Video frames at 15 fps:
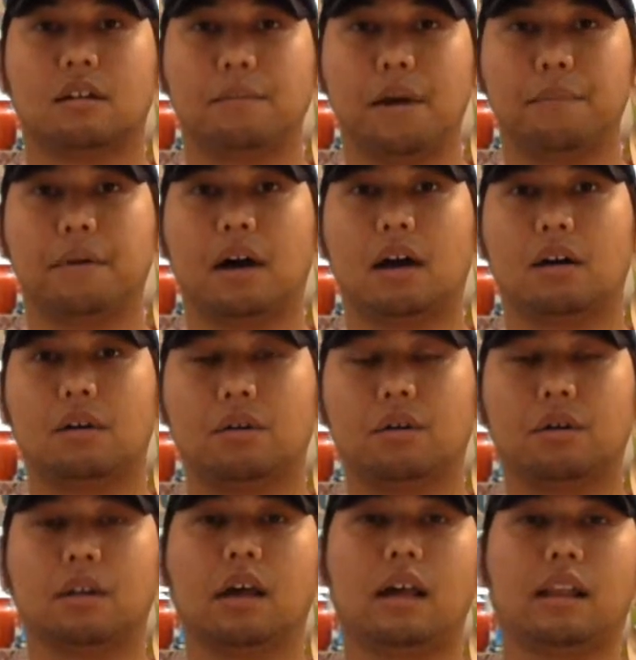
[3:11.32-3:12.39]
Remember,
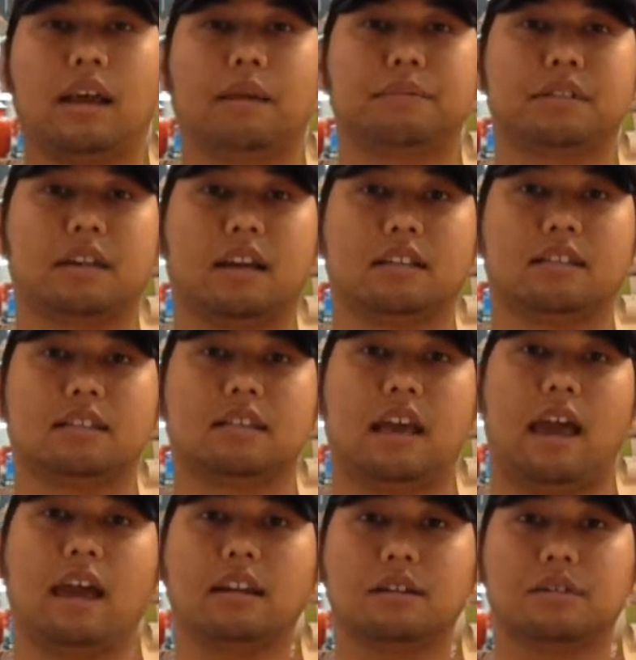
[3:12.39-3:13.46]
all our lampshades
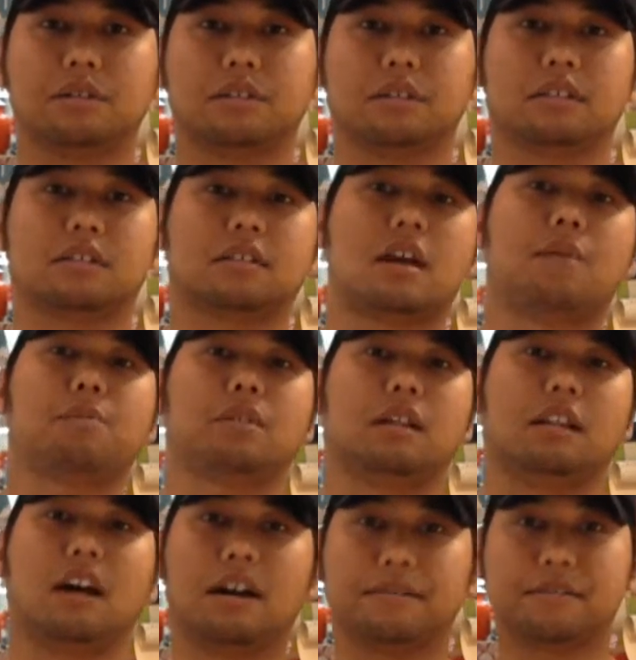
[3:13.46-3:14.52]
and cushions come with a
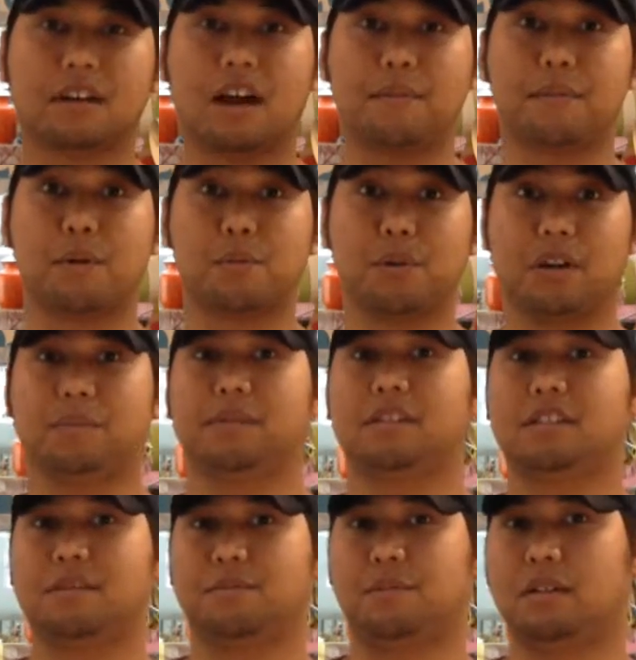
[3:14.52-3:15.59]
lifetime
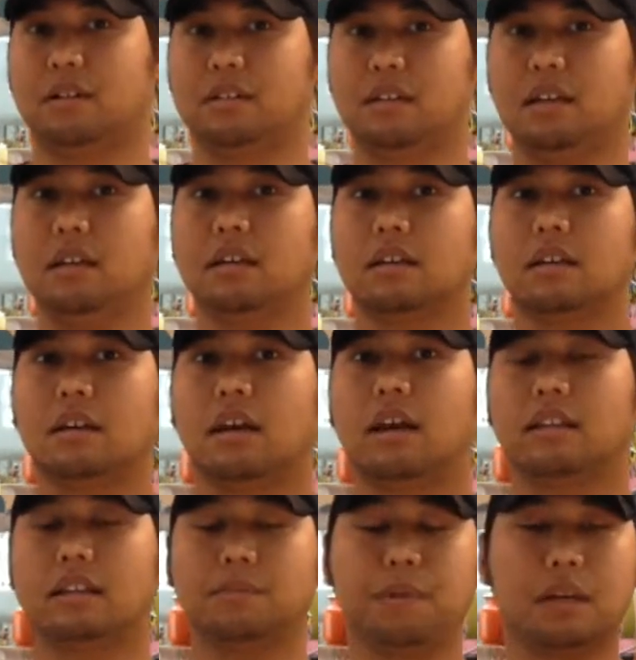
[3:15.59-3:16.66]
workmanship warranty.
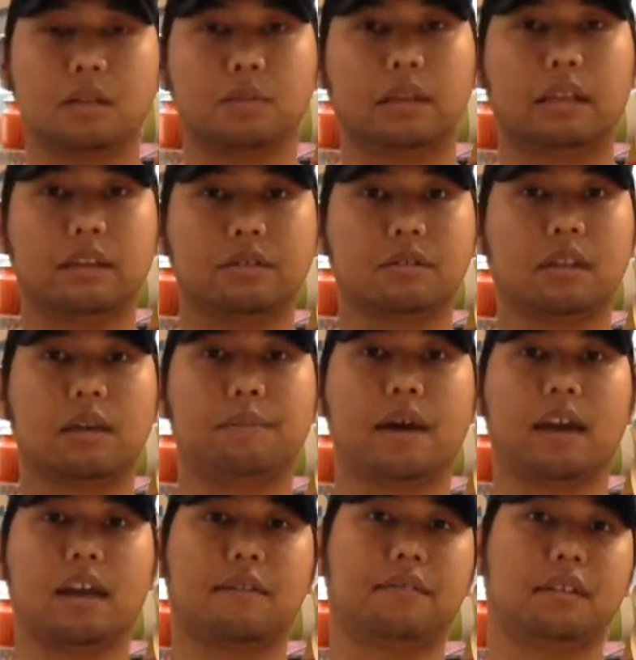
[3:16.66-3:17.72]
And that's because we literally
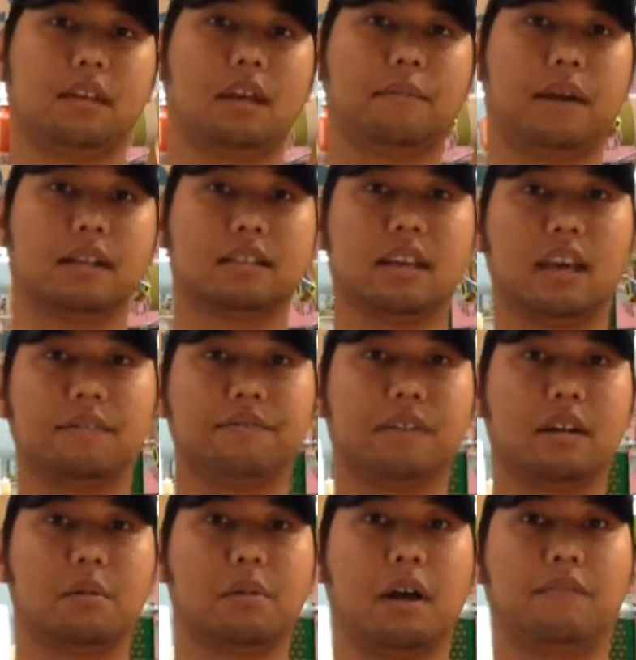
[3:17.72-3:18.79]
make everything about 10
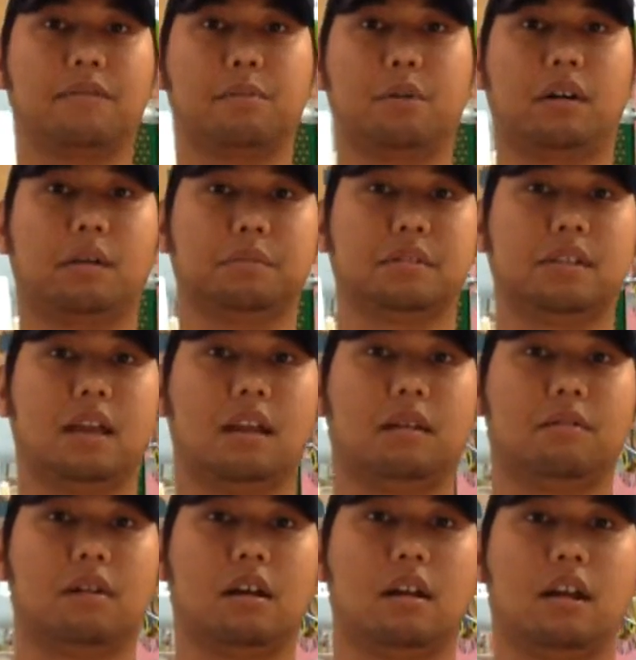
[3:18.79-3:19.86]
feet away from where I'm
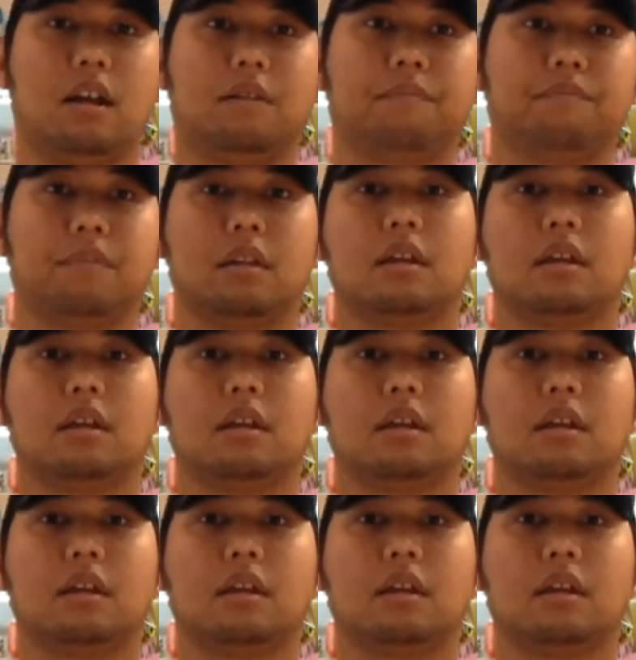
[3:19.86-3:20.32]
standing right now.